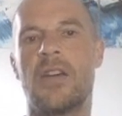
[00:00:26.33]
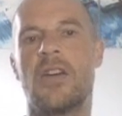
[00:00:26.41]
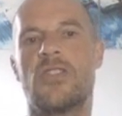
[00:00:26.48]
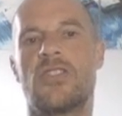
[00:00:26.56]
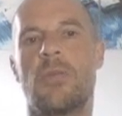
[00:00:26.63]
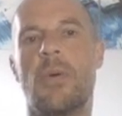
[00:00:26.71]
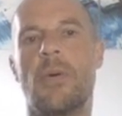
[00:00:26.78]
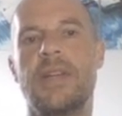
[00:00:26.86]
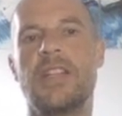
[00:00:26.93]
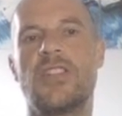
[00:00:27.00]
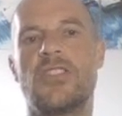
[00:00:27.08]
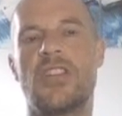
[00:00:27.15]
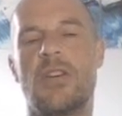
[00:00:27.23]
So what we need
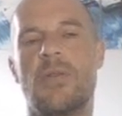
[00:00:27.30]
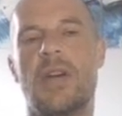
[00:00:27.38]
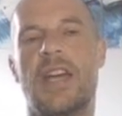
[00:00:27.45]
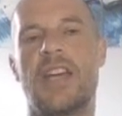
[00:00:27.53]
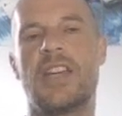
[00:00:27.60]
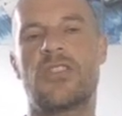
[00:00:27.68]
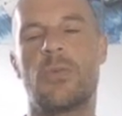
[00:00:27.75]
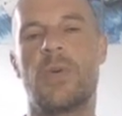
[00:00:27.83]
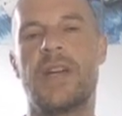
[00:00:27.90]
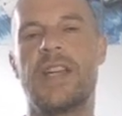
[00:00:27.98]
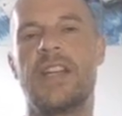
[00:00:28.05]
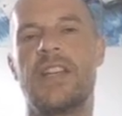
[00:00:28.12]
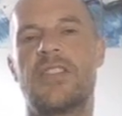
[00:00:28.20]
to do is
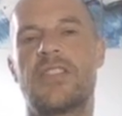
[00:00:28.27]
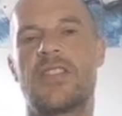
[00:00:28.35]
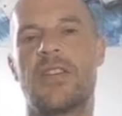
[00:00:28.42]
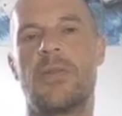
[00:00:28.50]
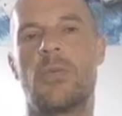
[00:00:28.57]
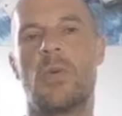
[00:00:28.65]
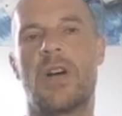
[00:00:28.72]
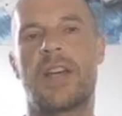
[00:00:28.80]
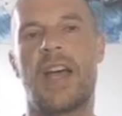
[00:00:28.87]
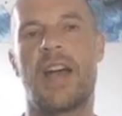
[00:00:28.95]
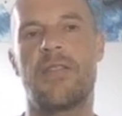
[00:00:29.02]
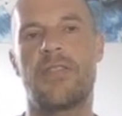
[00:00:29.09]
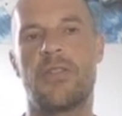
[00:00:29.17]
we need to work
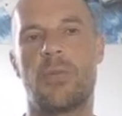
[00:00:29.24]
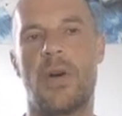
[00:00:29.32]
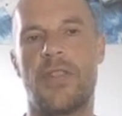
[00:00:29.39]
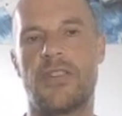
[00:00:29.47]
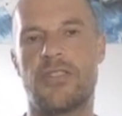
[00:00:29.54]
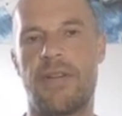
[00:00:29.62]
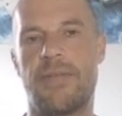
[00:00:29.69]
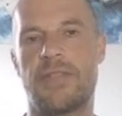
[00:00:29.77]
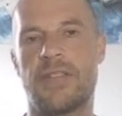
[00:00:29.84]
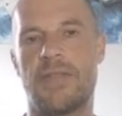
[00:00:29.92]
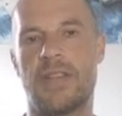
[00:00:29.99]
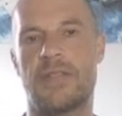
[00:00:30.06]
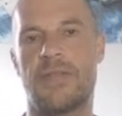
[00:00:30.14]
out what the
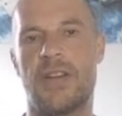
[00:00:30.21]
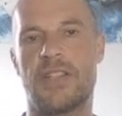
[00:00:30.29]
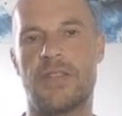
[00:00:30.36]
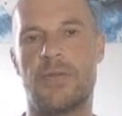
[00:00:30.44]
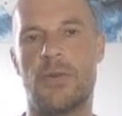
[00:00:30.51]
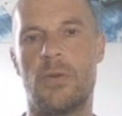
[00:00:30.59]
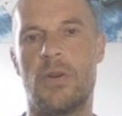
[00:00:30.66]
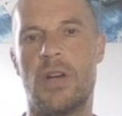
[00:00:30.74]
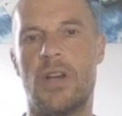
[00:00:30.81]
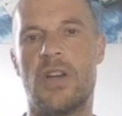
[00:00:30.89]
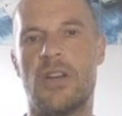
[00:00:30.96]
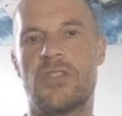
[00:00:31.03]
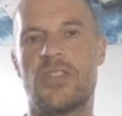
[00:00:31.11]
derivative is first of all.
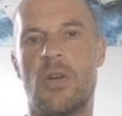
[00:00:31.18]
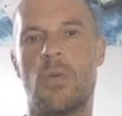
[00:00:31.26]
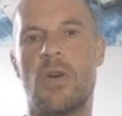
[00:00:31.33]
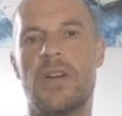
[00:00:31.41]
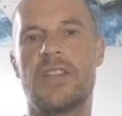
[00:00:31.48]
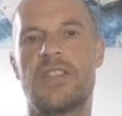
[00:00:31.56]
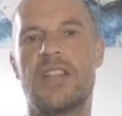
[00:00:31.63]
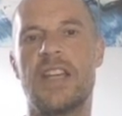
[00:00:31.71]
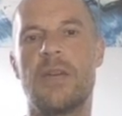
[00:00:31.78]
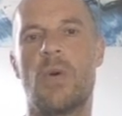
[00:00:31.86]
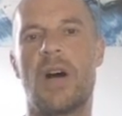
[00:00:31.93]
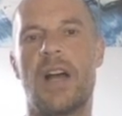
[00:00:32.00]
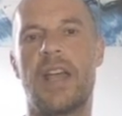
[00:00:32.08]
So what is dy
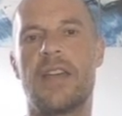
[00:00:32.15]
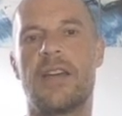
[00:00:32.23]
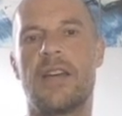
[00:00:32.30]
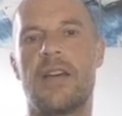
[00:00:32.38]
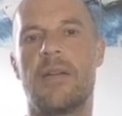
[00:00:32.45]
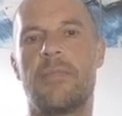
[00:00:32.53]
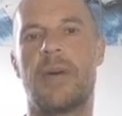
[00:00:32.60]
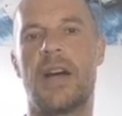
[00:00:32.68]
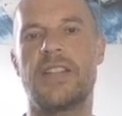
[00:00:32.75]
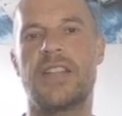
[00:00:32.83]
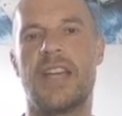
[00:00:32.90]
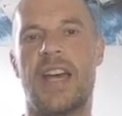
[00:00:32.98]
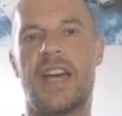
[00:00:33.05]
by
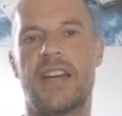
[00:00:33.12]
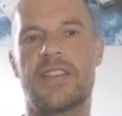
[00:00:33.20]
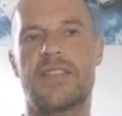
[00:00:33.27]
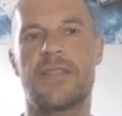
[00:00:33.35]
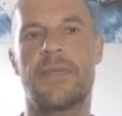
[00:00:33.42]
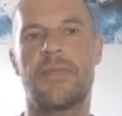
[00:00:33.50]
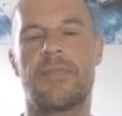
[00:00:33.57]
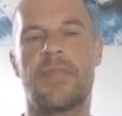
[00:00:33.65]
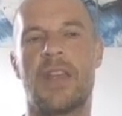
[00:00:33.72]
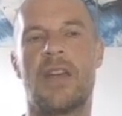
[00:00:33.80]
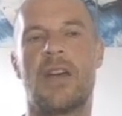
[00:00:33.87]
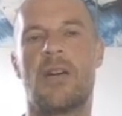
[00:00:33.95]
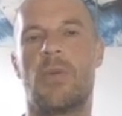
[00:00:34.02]
dx?
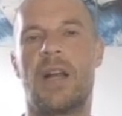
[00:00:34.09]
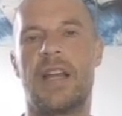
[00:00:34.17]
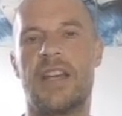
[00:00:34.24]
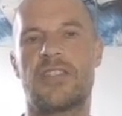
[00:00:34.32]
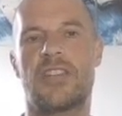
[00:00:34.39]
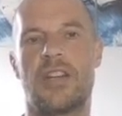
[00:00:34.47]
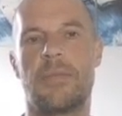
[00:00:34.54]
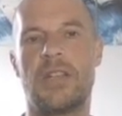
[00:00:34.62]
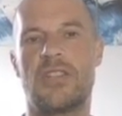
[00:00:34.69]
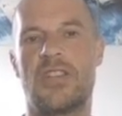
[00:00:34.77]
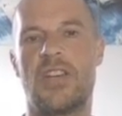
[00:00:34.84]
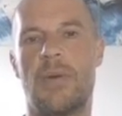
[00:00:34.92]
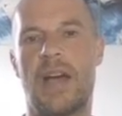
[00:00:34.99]
Well, it's going to be
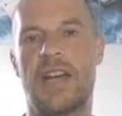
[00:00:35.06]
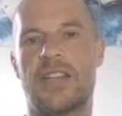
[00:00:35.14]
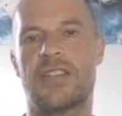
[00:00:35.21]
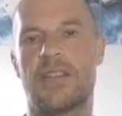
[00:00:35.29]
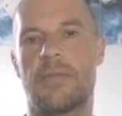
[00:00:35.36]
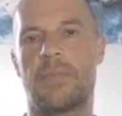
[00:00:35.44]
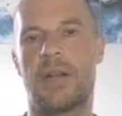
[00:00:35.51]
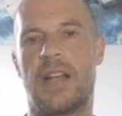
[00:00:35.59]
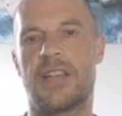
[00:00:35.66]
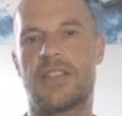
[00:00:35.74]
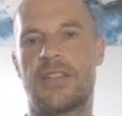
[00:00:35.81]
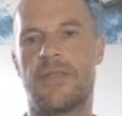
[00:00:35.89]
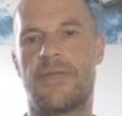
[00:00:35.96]
2x
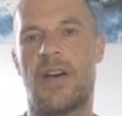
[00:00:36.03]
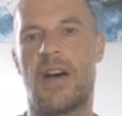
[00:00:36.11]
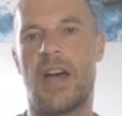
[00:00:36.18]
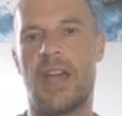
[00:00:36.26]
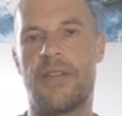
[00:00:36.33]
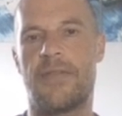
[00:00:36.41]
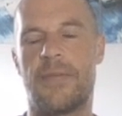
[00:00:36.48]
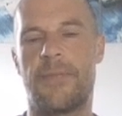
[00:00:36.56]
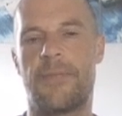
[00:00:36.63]
plus 5.